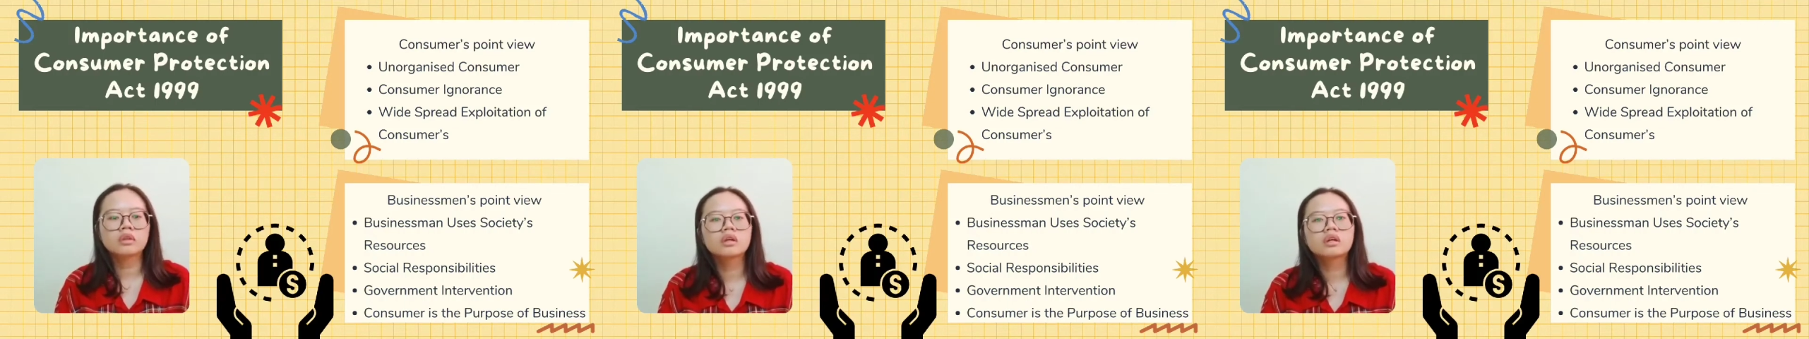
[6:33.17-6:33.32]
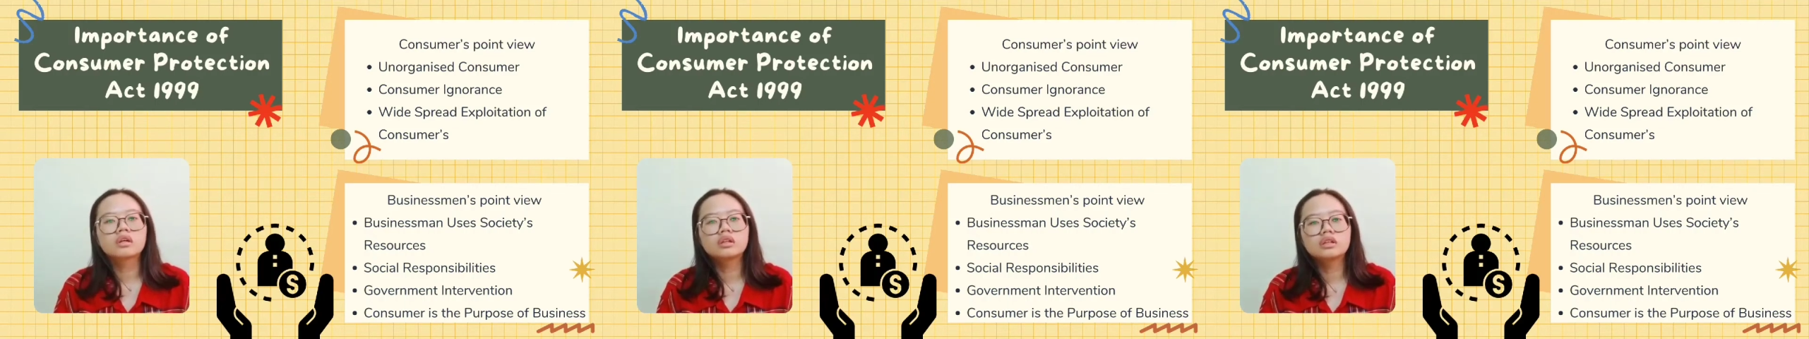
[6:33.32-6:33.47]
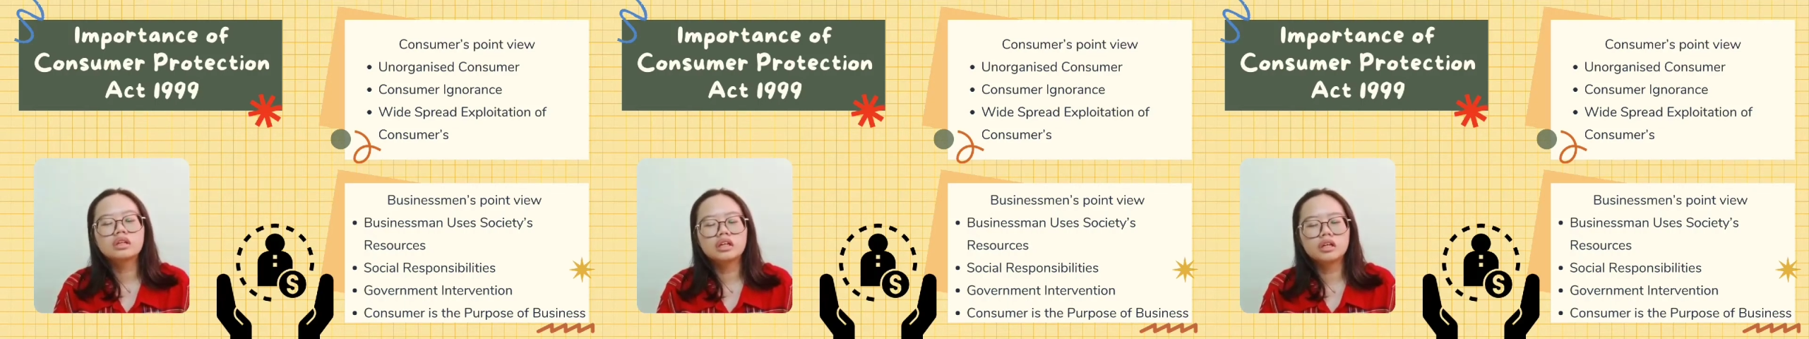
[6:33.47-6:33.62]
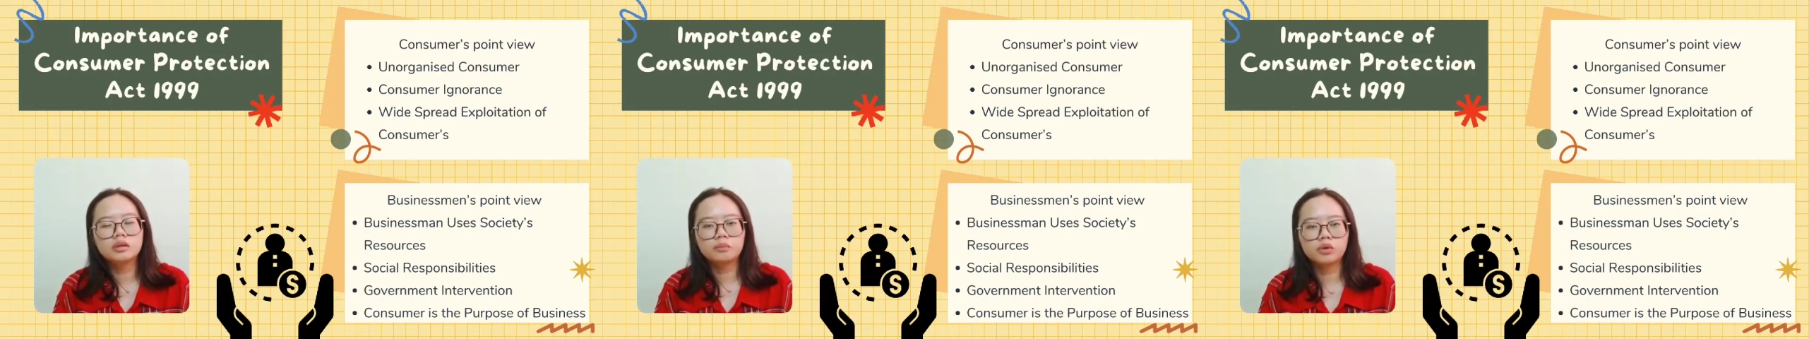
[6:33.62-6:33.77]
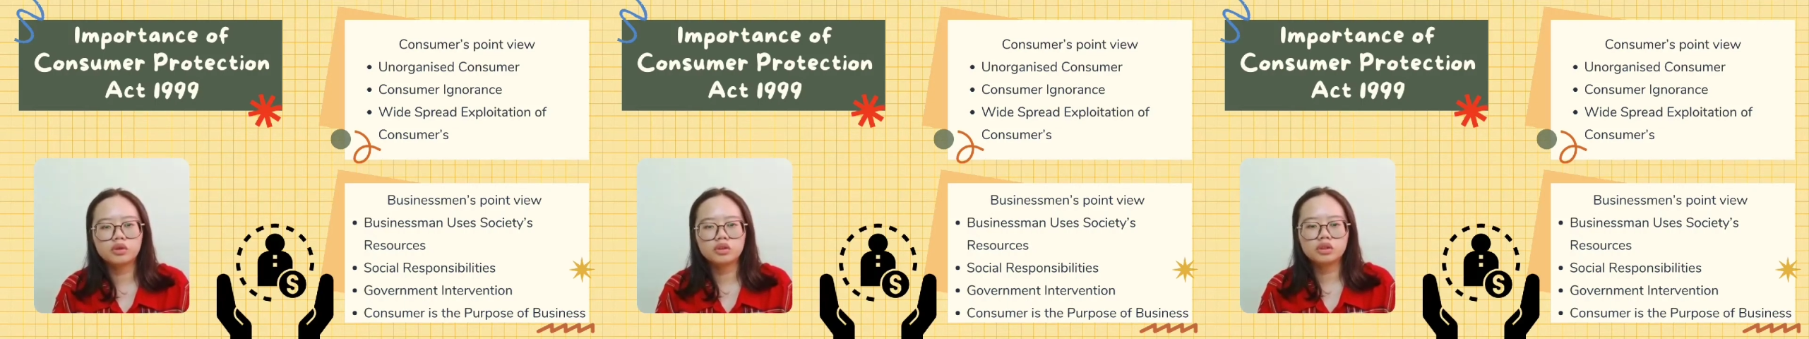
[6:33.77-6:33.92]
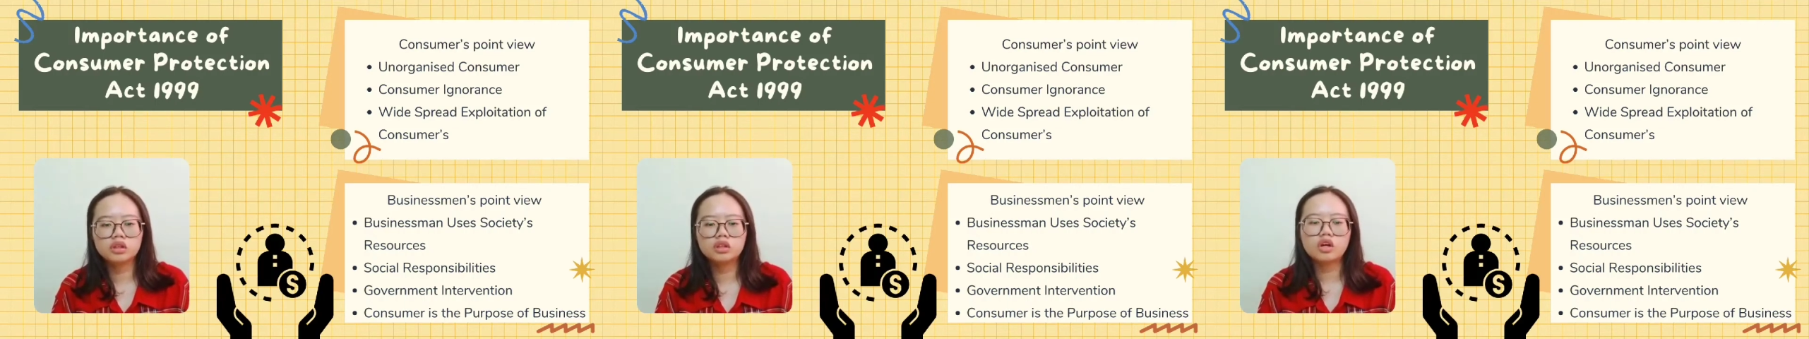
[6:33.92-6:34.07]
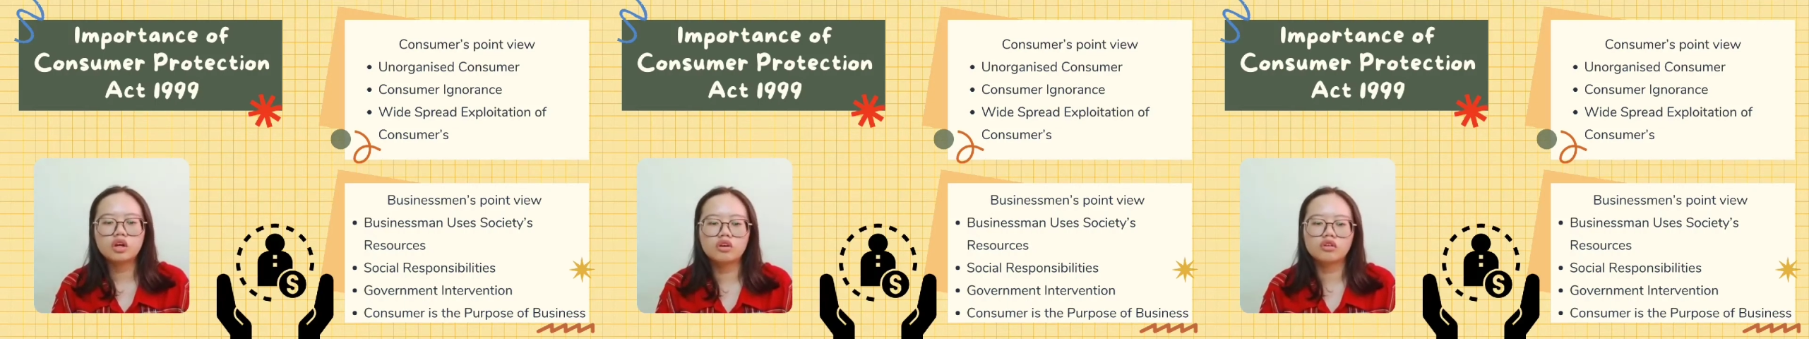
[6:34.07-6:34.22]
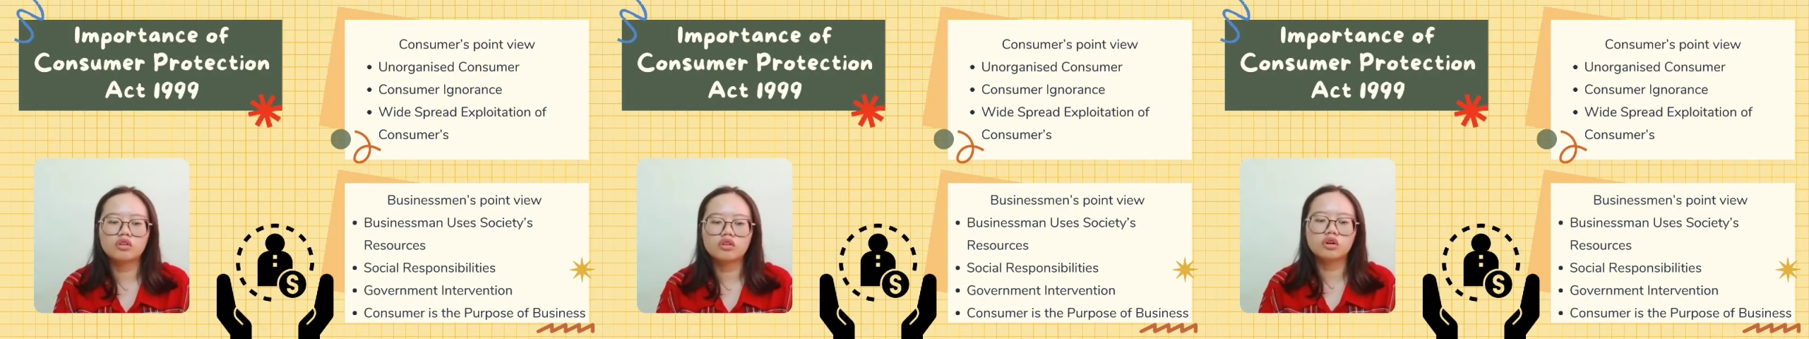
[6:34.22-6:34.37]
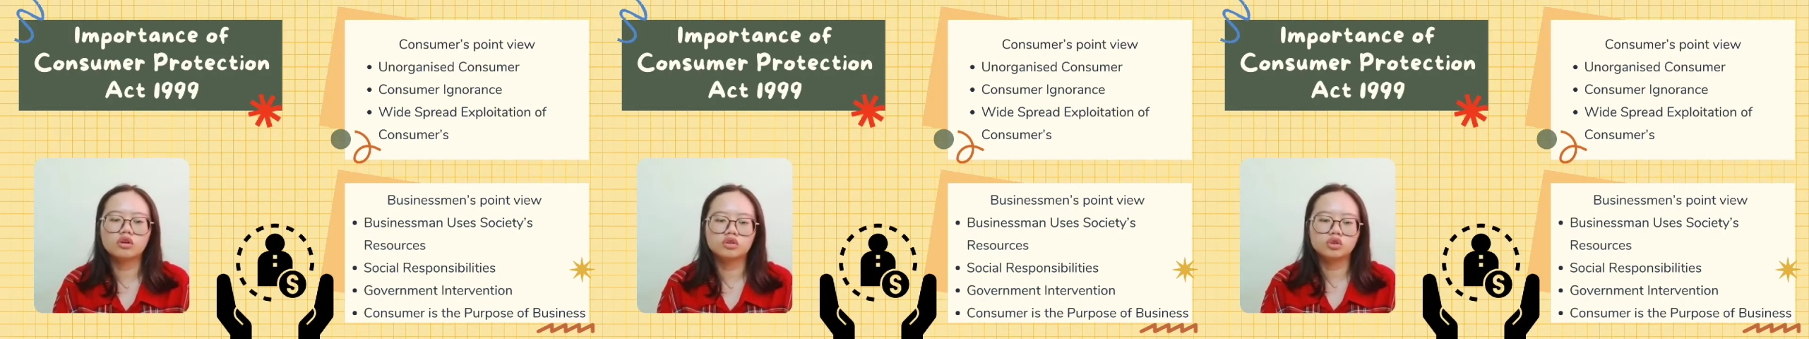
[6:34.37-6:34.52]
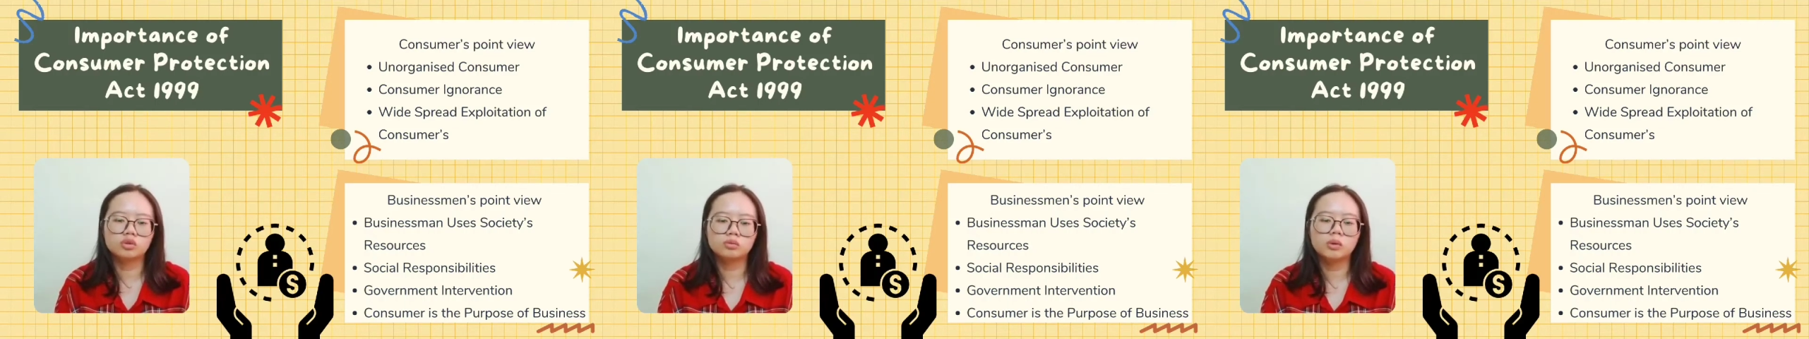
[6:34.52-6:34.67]
The importance of
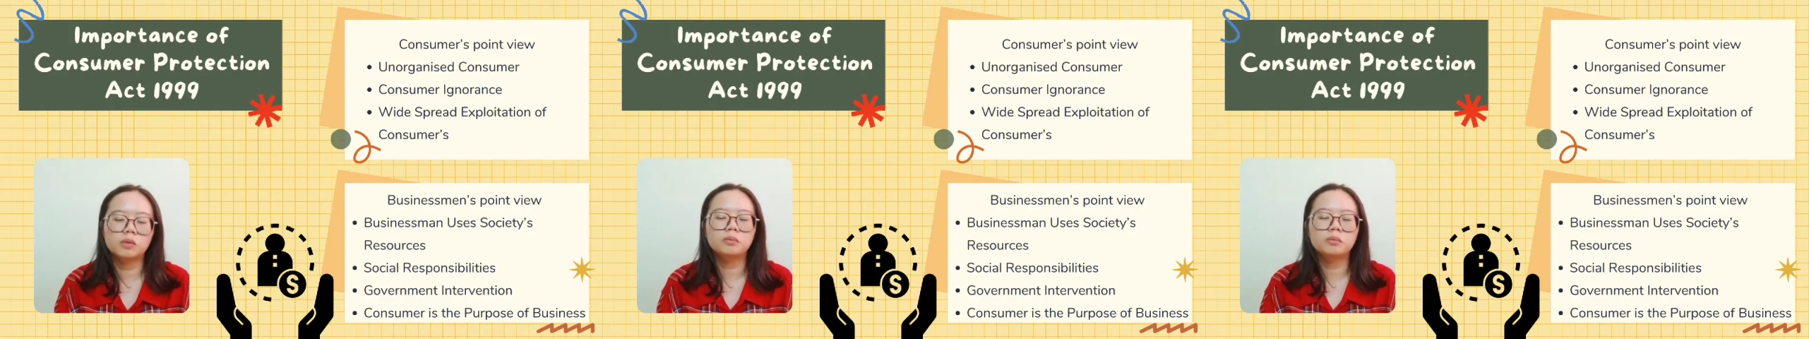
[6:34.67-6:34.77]
consumer